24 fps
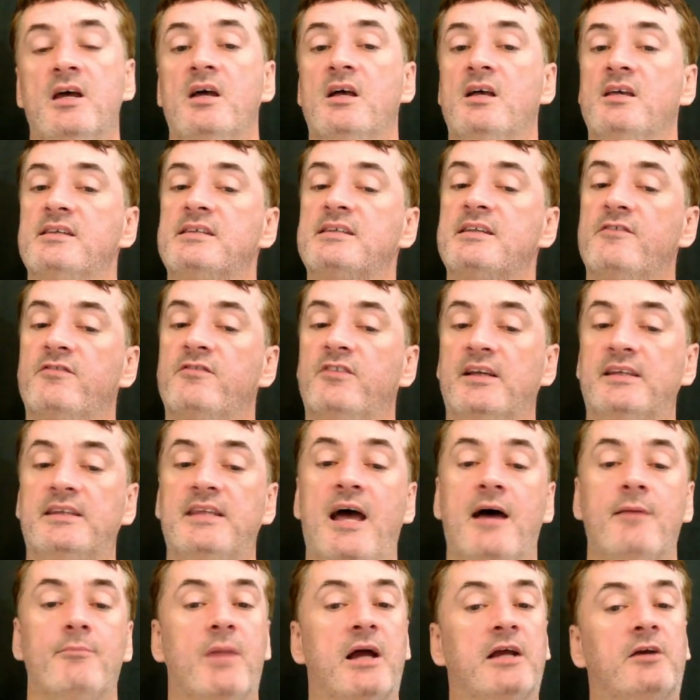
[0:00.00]
stuff like
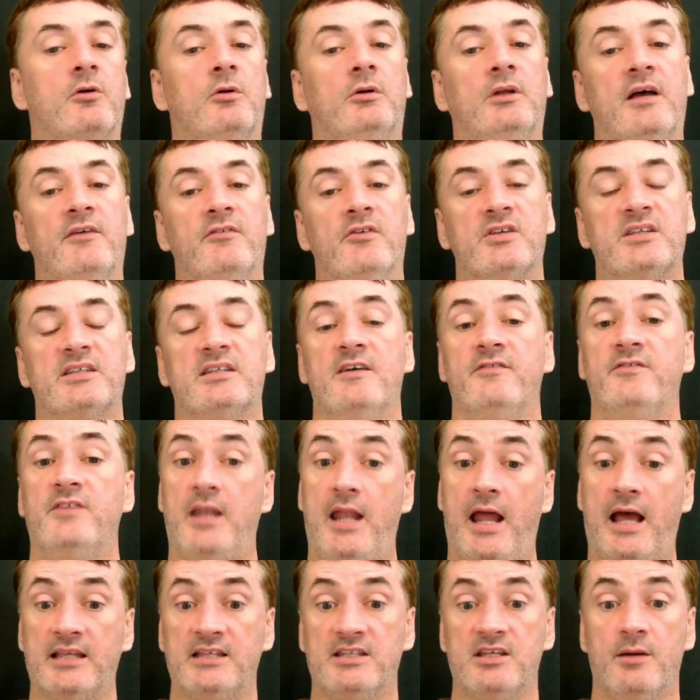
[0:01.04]
that, micro-level stuff that
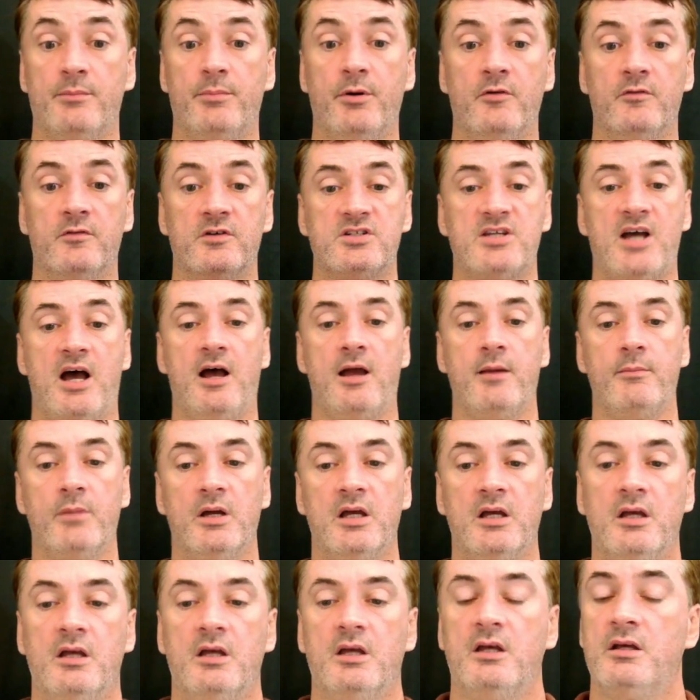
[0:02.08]
adds up over time.
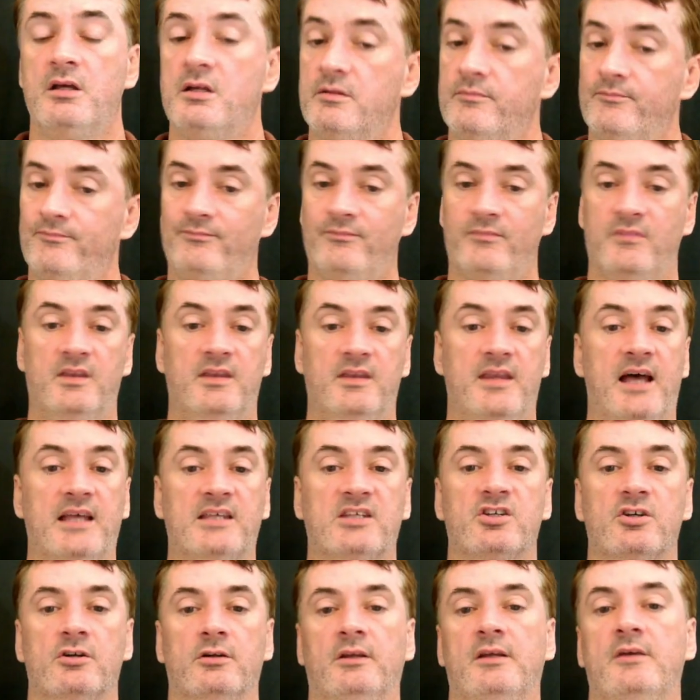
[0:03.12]
That
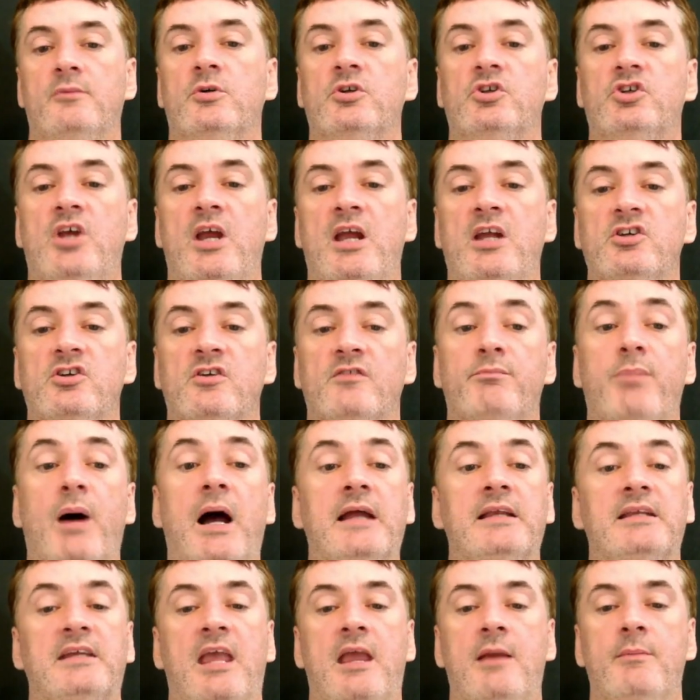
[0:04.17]
certainly would change if
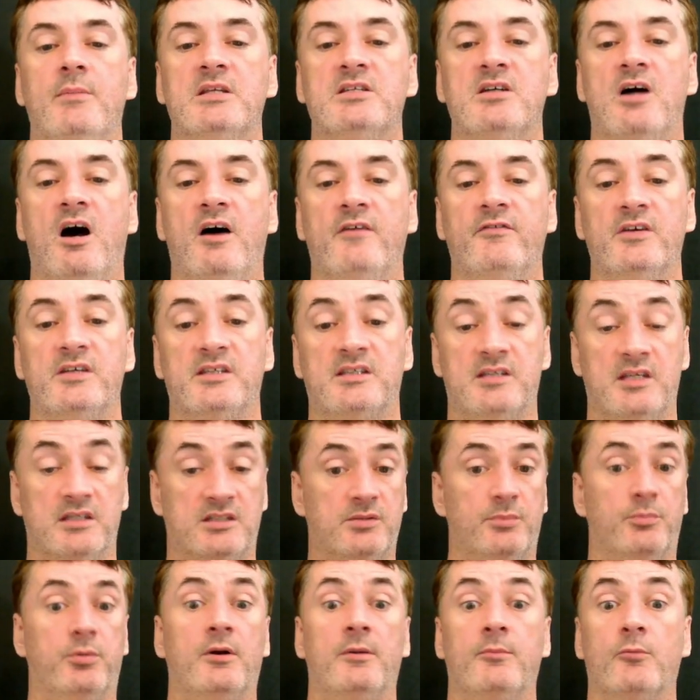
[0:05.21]
Biden came into office, the
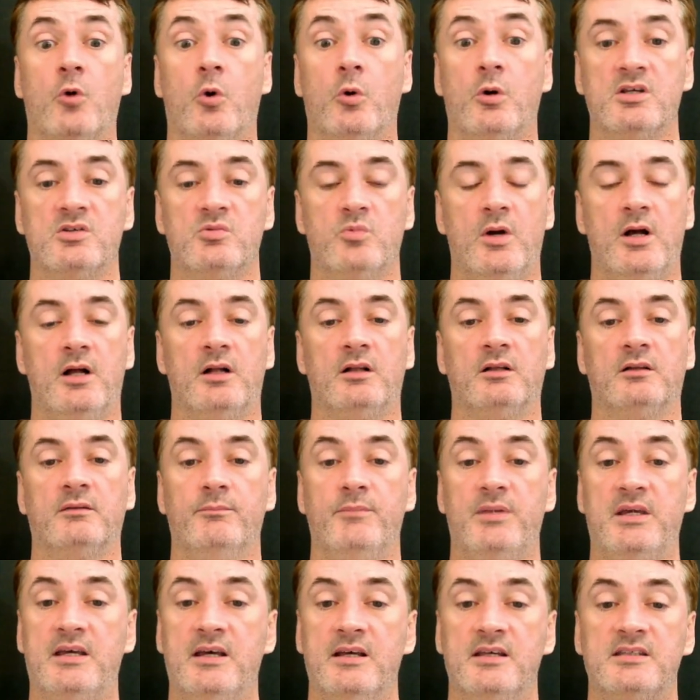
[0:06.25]
Supreme Court as well,
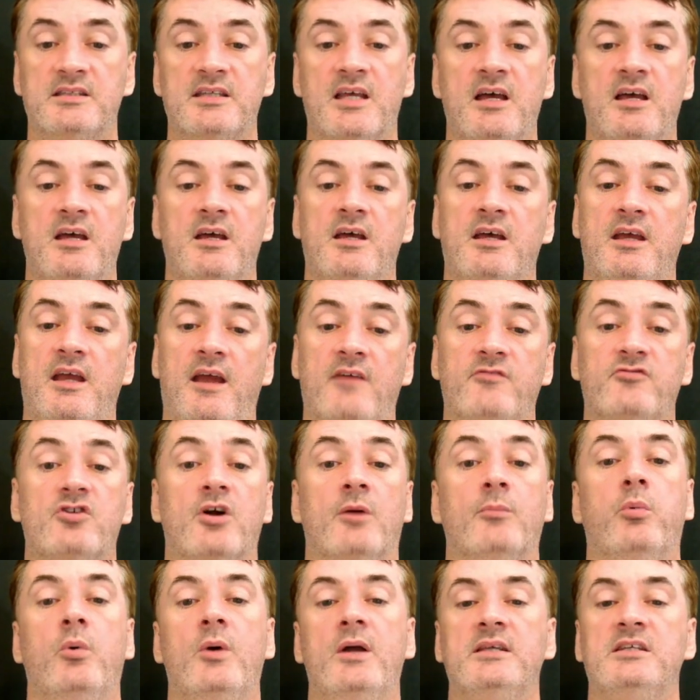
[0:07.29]
because if
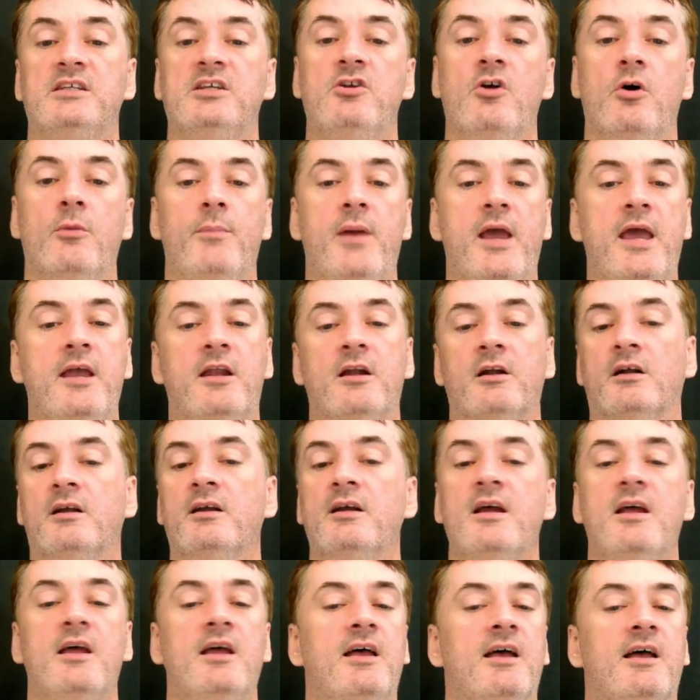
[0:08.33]
Trump wins, you know,
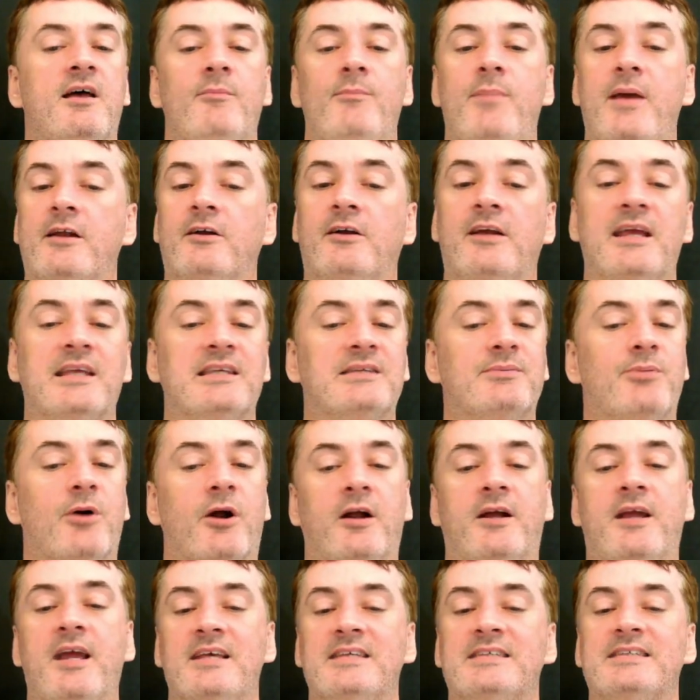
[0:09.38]
Bader Ginsburg
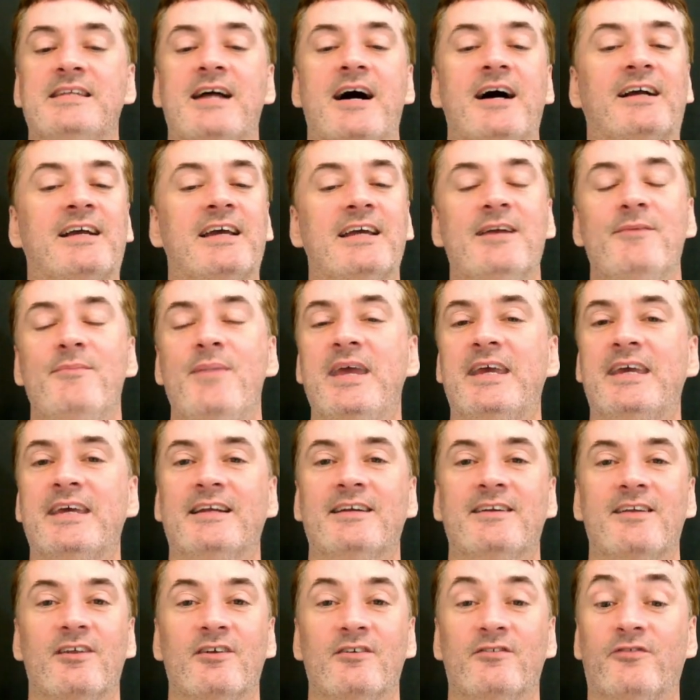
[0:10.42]
is not going to make it
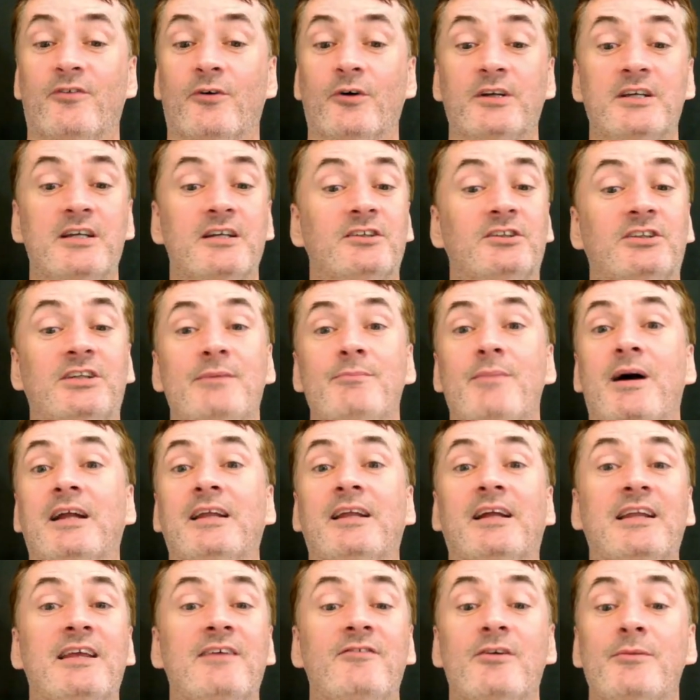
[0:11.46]
another 4 years. She might
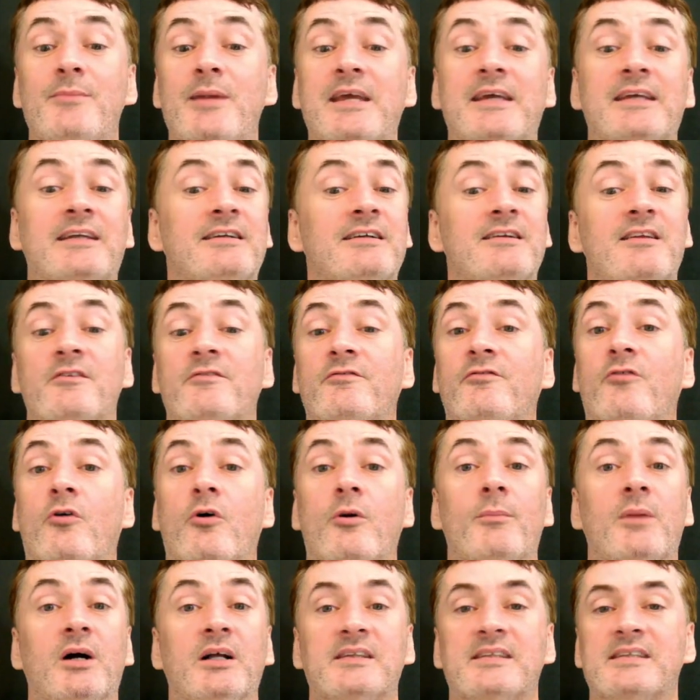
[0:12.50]
not even make it another 4
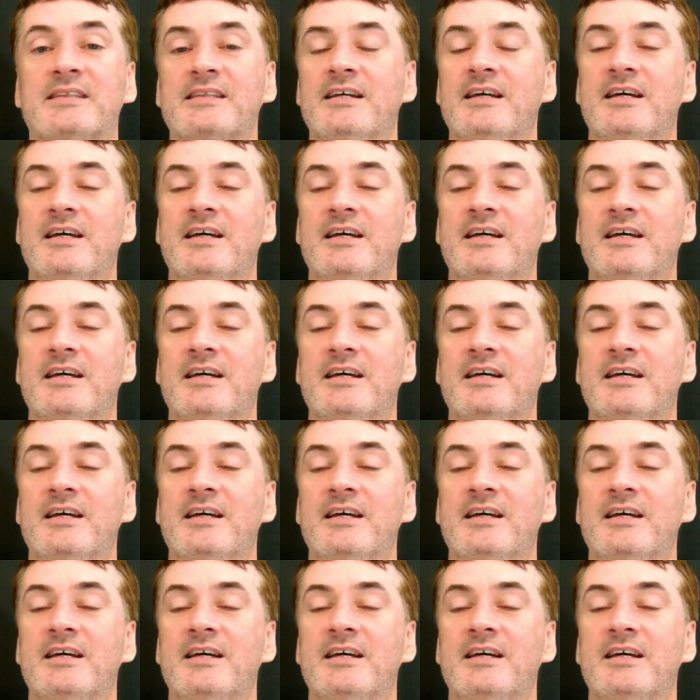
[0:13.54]
months.